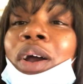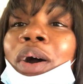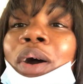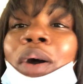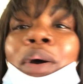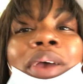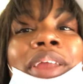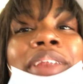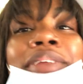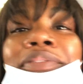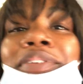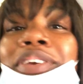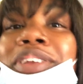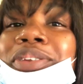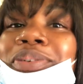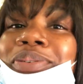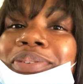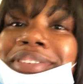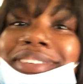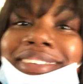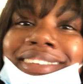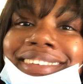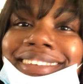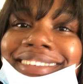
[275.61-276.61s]
oh and if you're new
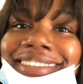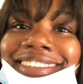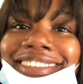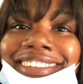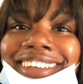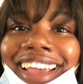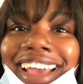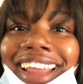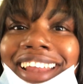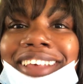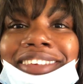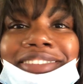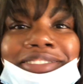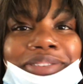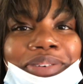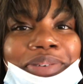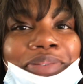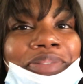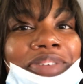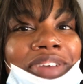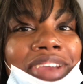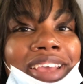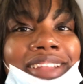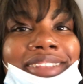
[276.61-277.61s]
to this channel
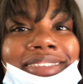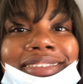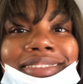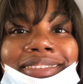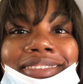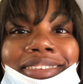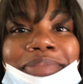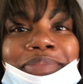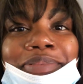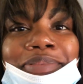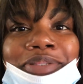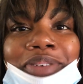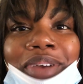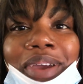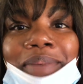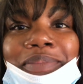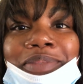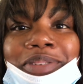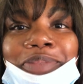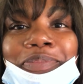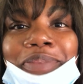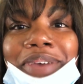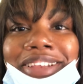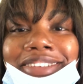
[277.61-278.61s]
don't forget to subscribe
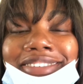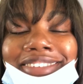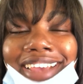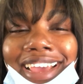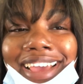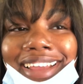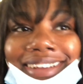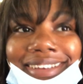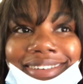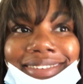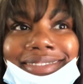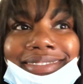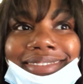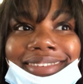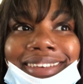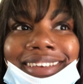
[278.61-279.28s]
to my channel